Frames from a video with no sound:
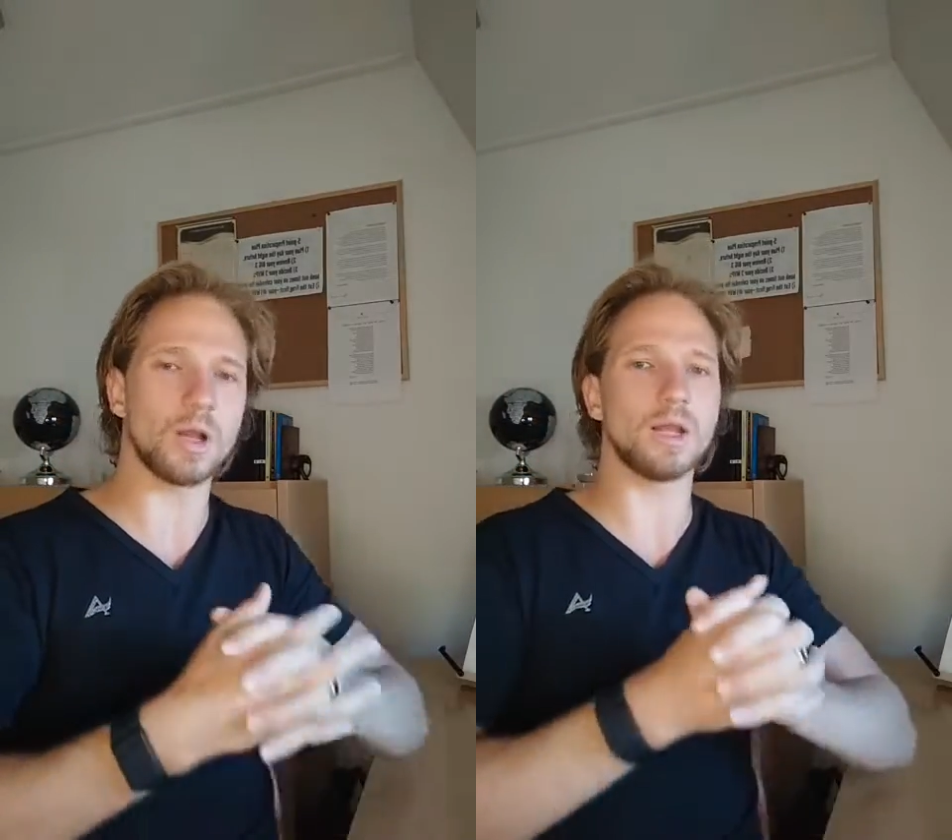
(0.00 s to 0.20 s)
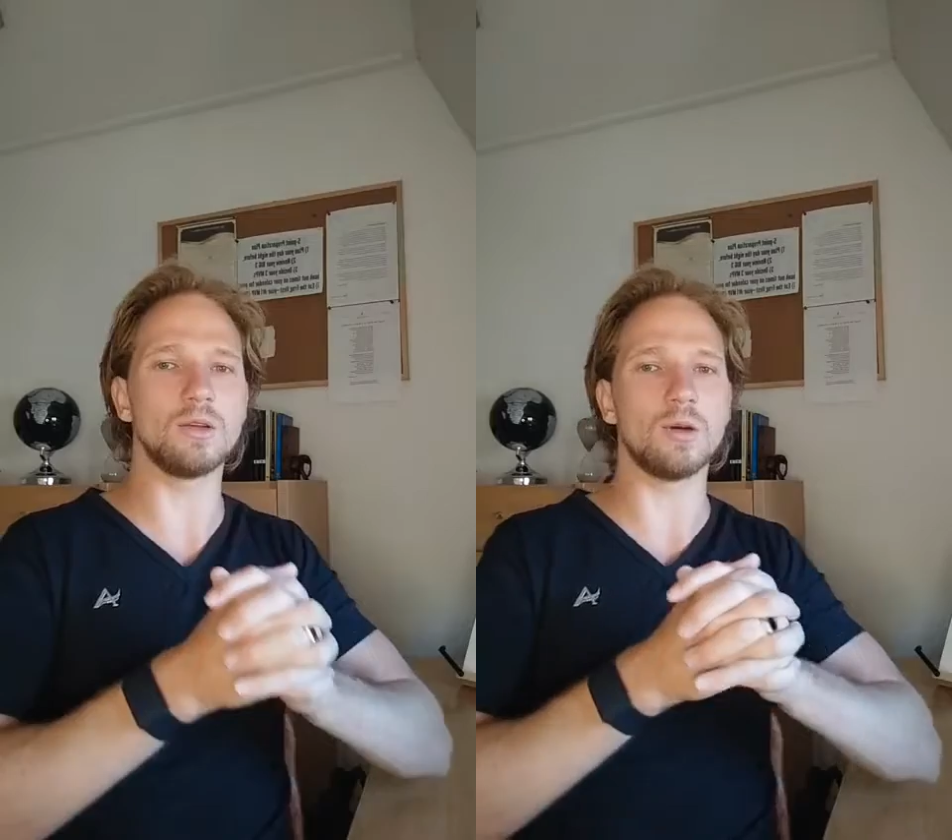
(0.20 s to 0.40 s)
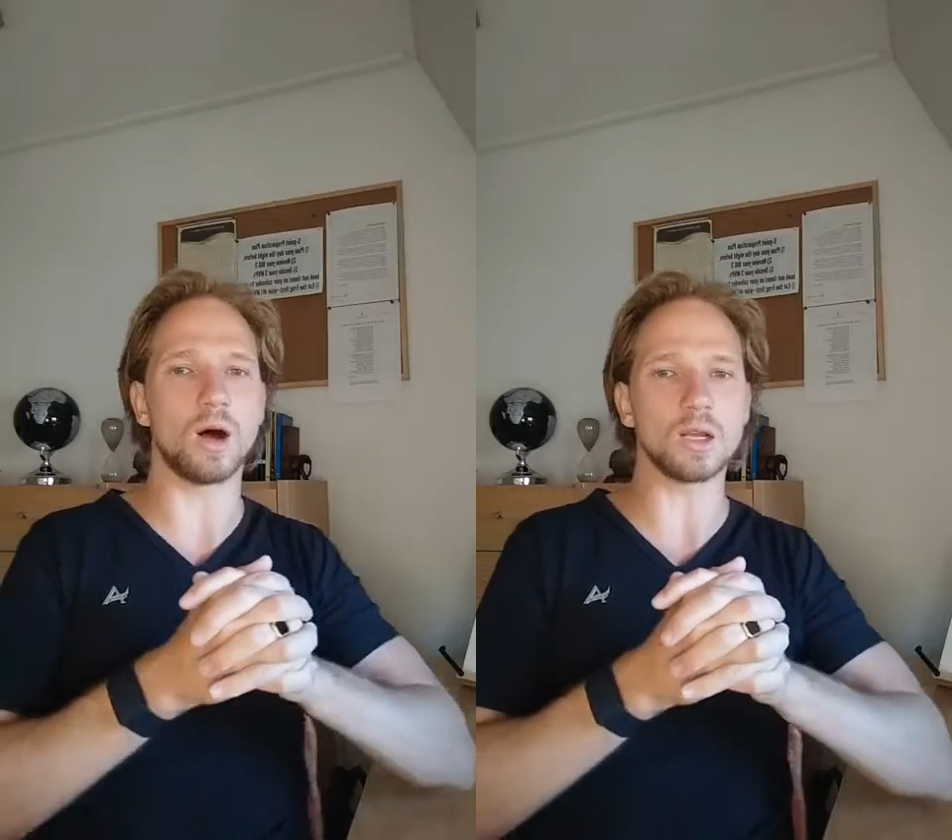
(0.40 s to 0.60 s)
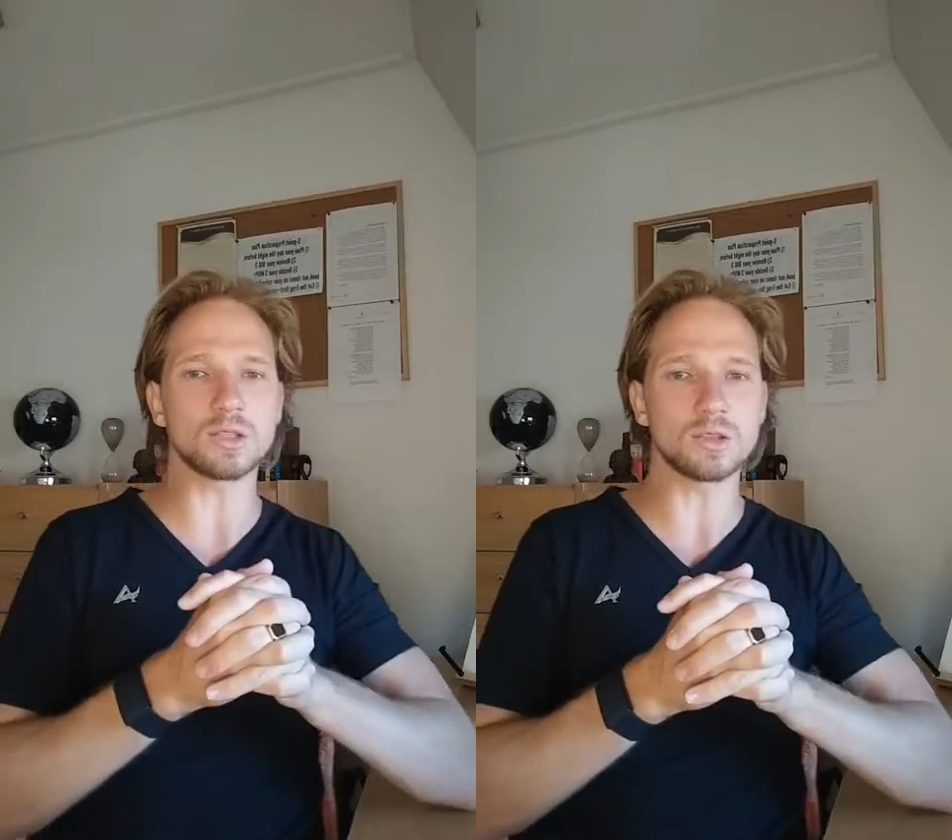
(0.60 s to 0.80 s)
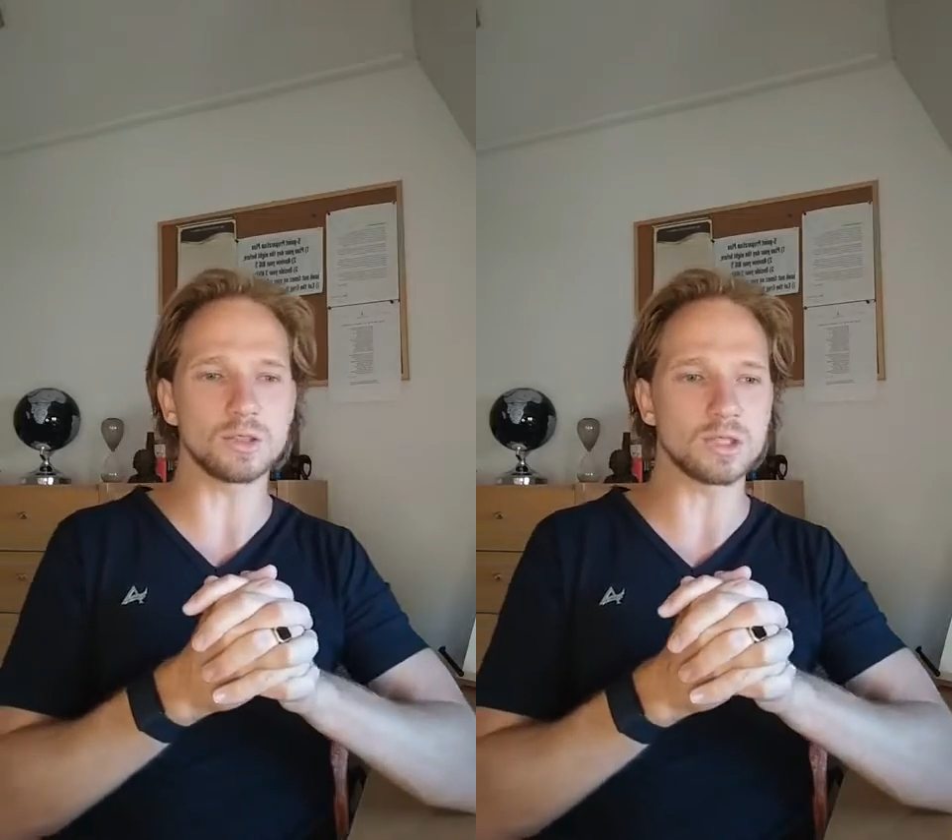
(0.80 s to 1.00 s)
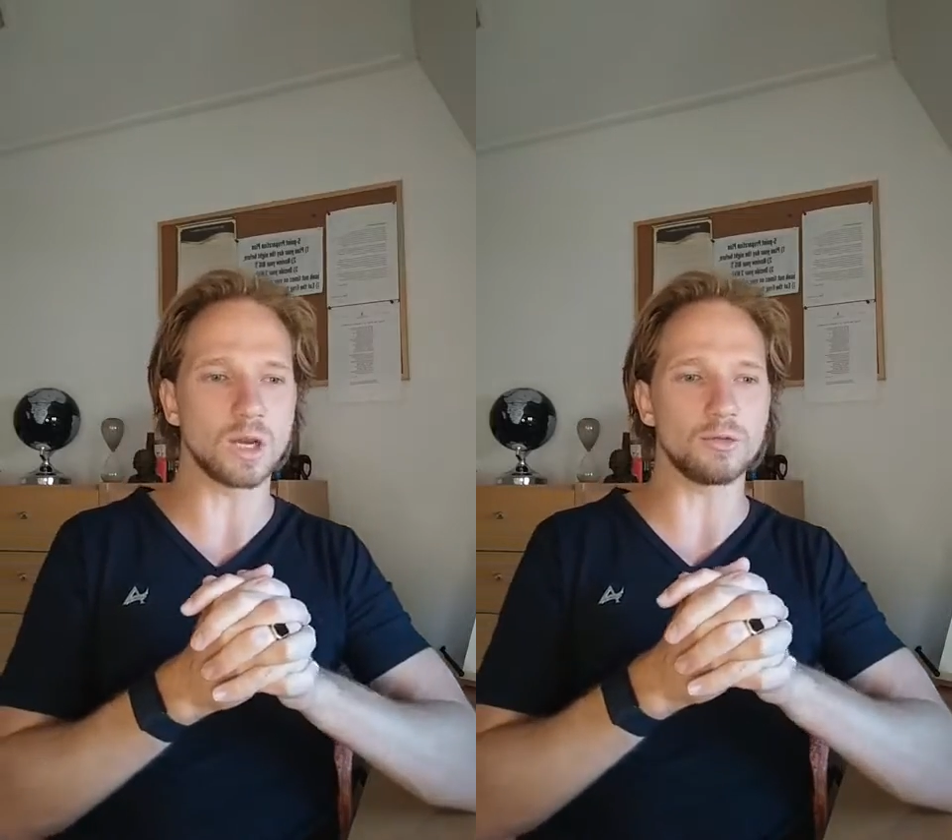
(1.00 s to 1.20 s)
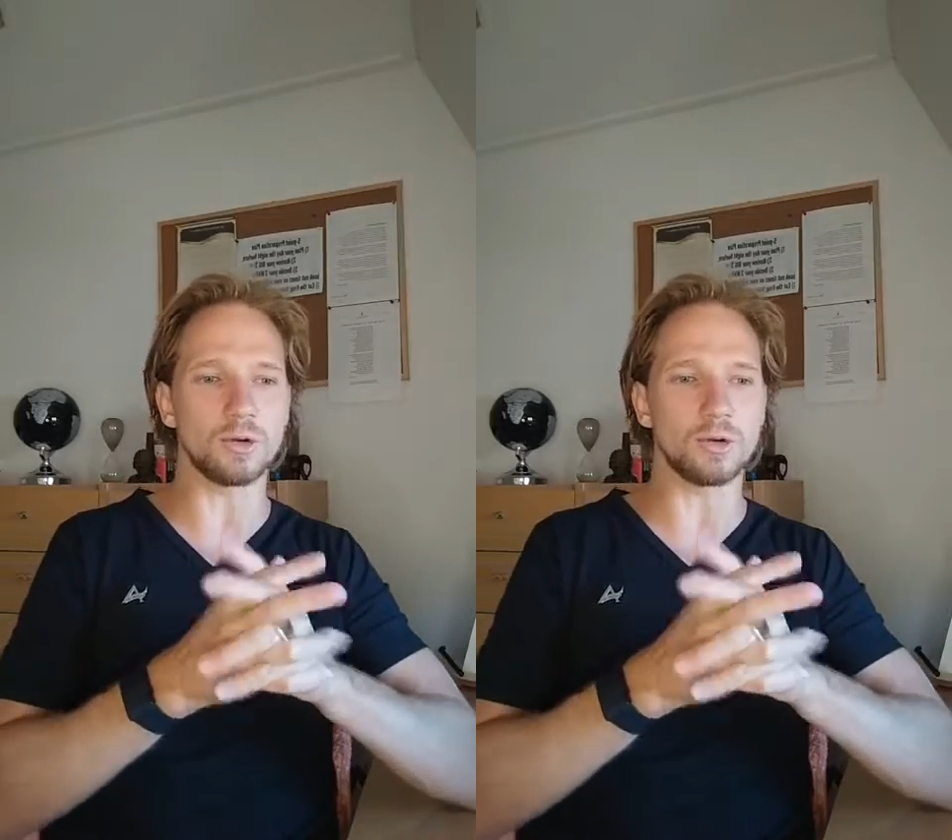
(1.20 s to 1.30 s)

and you ask yourself,